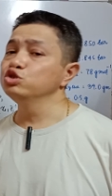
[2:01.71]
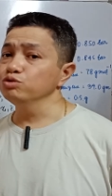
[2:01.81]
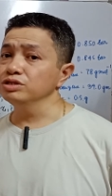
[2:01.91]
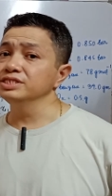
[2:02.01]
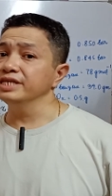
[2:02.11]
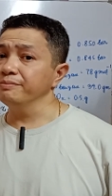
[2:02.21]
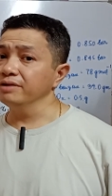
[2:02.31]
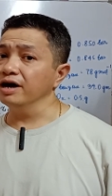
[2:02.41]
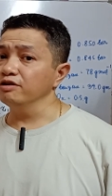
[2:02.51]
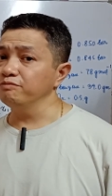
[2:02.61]
show the
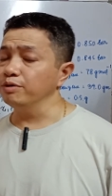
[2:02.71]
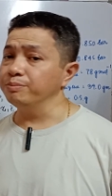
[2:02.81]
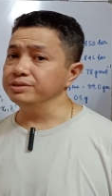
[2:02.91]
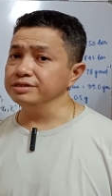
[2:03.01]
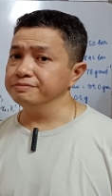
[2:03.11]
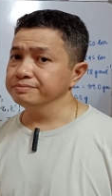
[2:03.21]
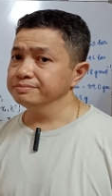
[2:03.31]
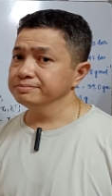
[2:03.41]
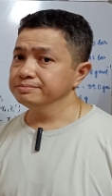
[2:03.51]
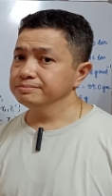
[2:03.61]
same kind of property.
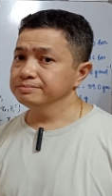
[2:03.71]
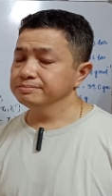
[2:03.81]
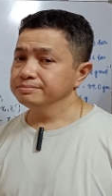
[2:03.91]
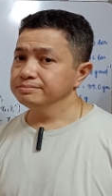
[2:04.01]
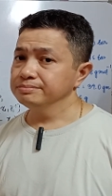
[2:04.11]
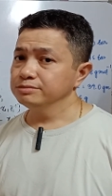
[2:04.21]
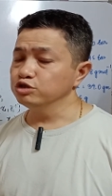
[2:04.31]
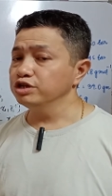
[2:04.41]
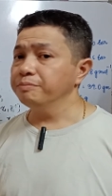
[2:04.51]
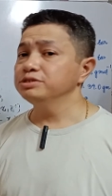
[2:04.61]

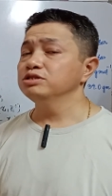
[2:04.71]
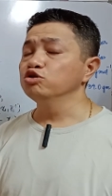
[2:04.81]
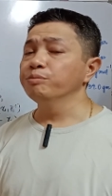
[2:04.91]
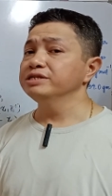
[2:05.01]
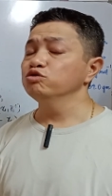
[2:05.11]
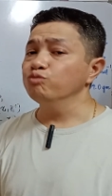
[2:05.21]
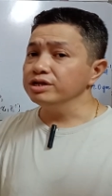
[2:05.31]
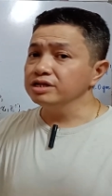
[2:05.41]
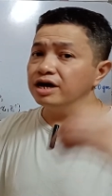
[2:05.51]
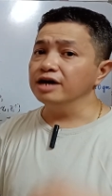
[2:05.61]
So no matter
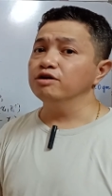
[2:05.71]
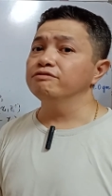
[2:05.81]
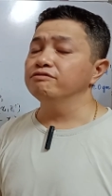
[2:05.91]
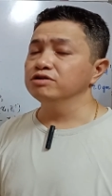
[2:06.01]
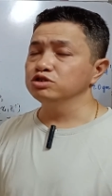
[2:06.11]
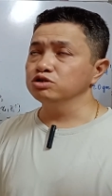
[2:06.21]
what kind of